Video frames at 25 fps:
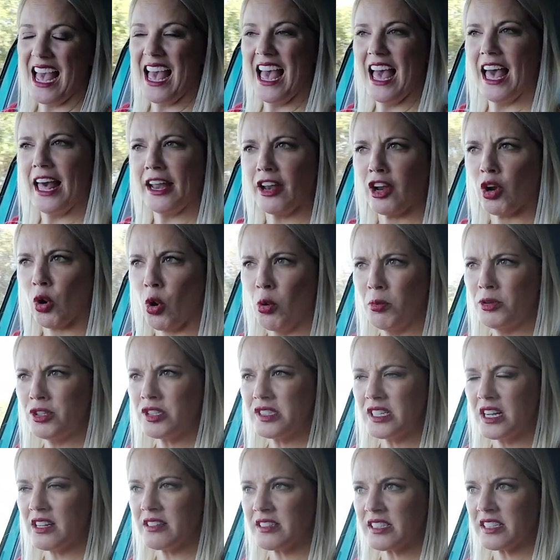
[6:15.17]
And it almost
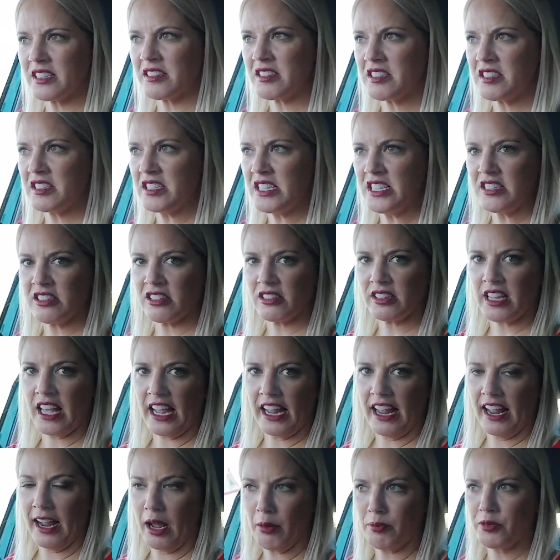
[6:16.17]
sounds like it's a diesel
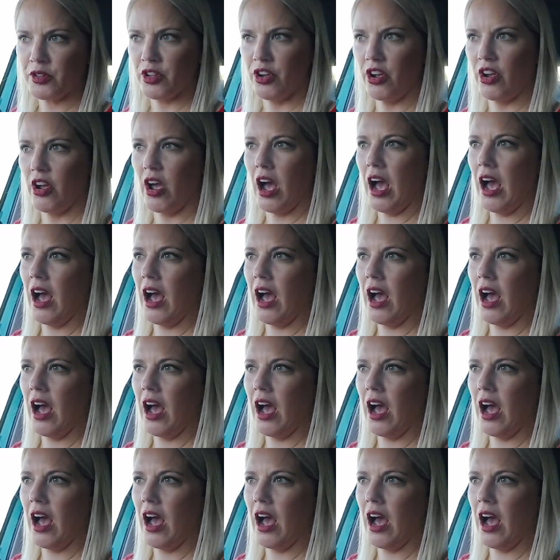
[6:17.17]
kicking up. So